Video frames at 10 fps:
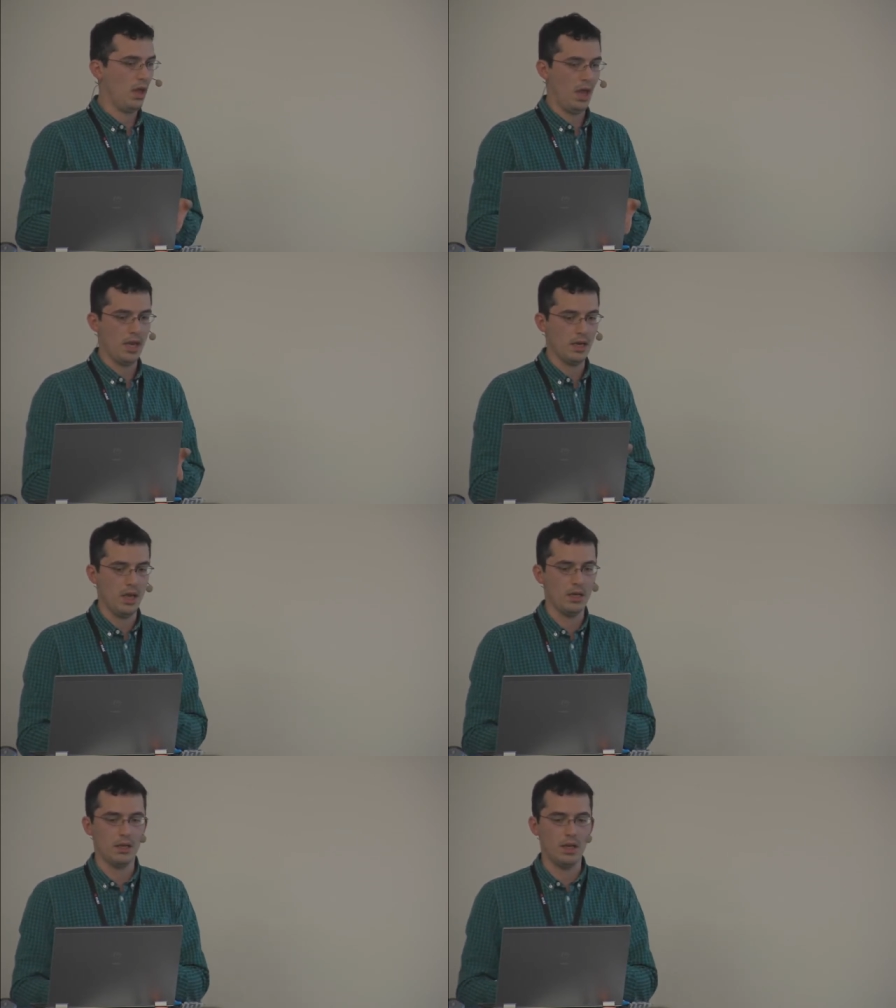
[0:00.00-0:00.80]
and,
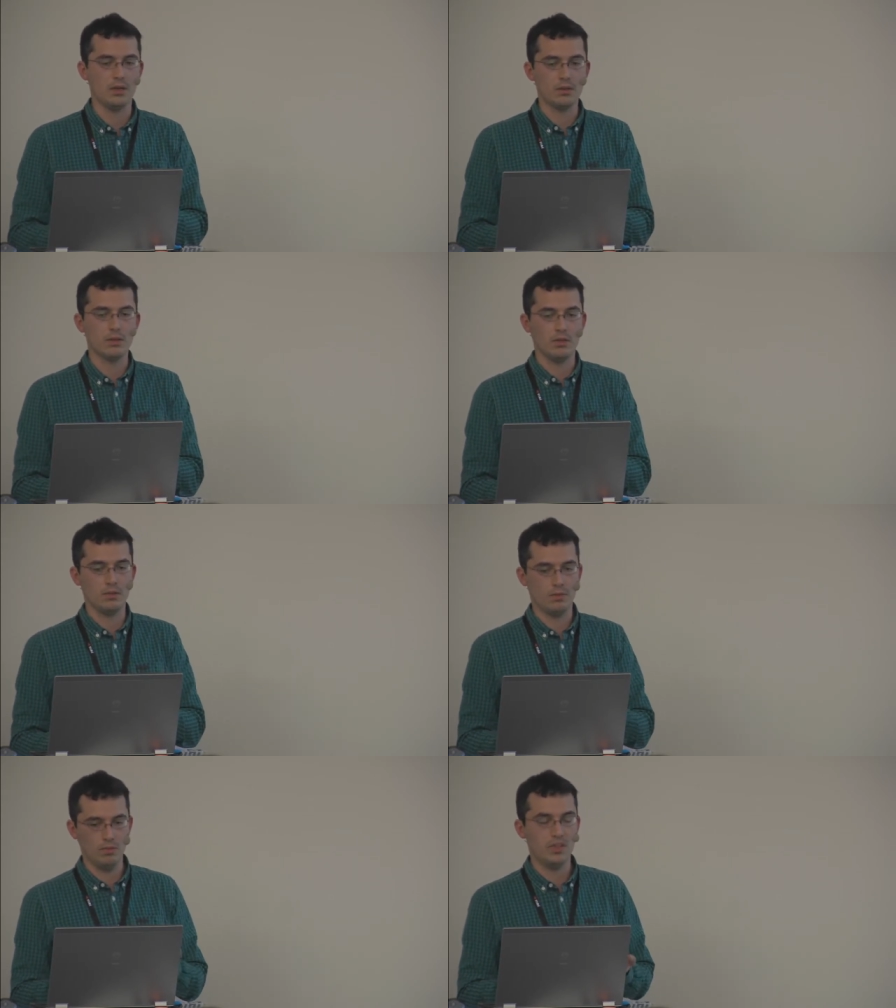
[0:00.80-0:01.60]
and, and
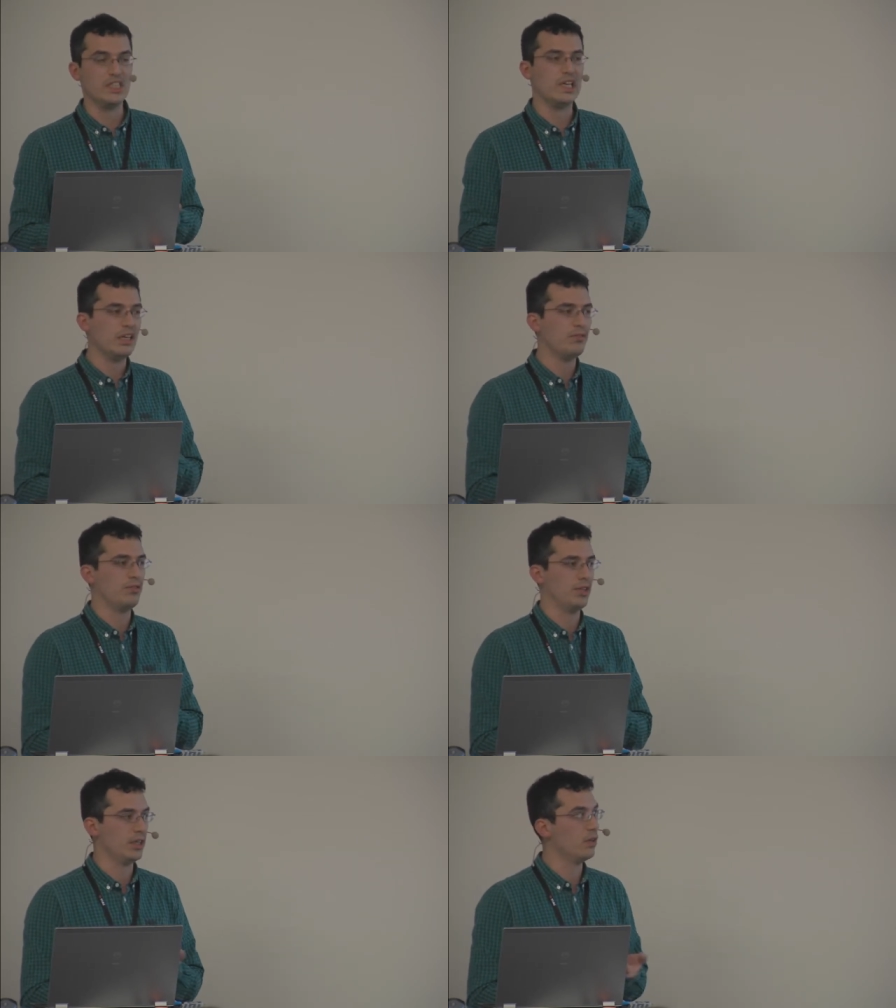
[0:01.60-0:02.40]
the
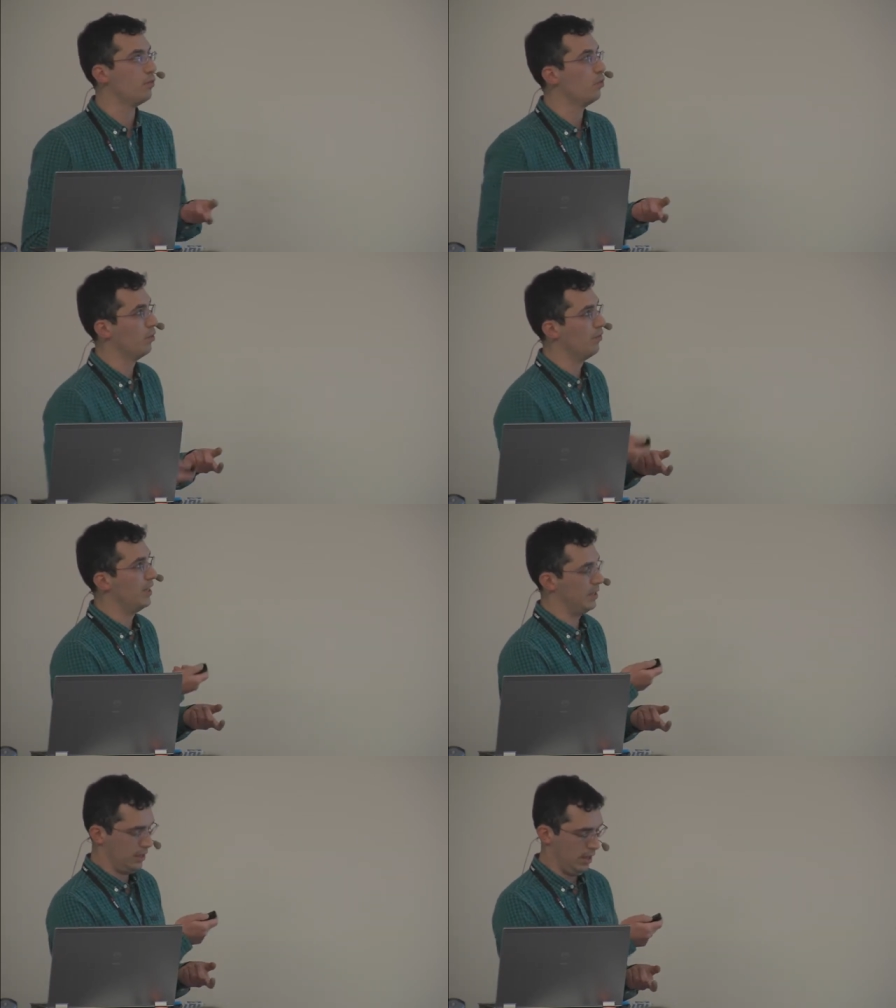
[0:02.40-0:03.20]
delivery of all of
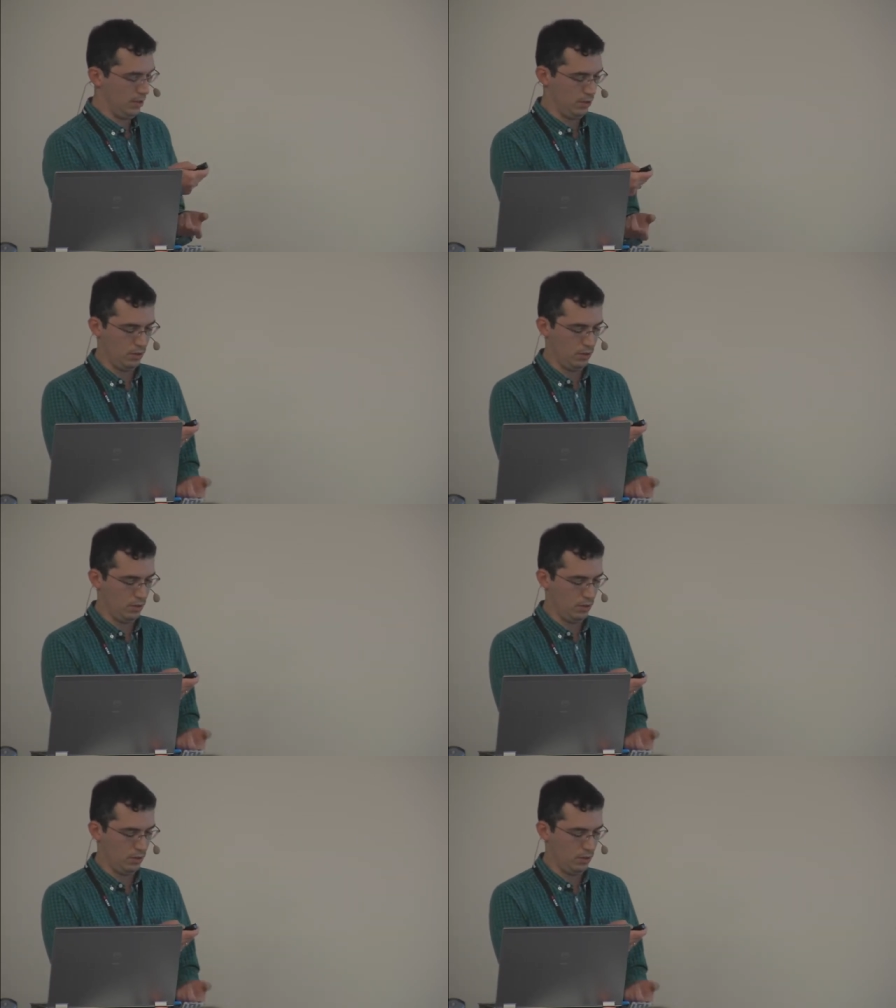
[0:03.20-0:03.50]
these things.